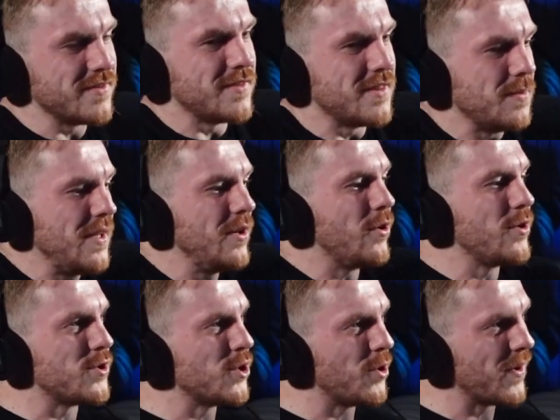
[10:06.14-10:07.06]
to me,
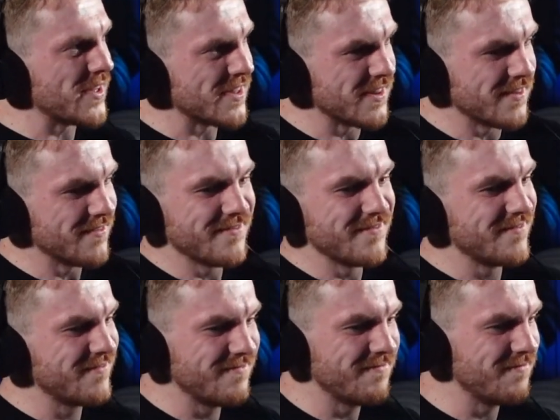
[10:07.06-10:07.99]
Odd Job isn't.
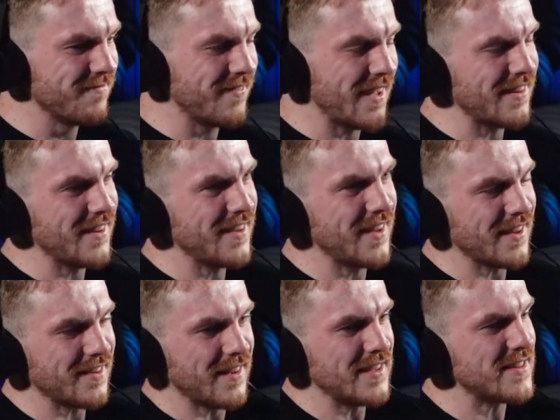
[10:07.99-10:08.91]

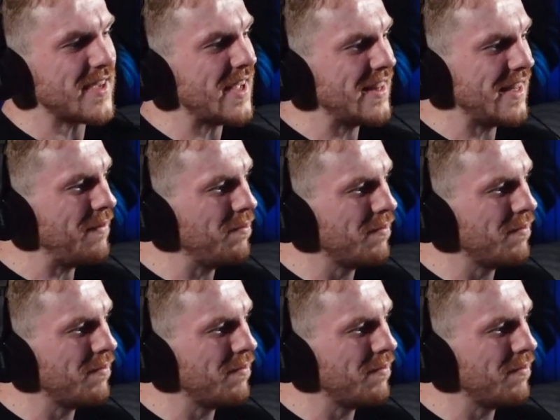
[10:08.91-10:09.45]
Is that a name?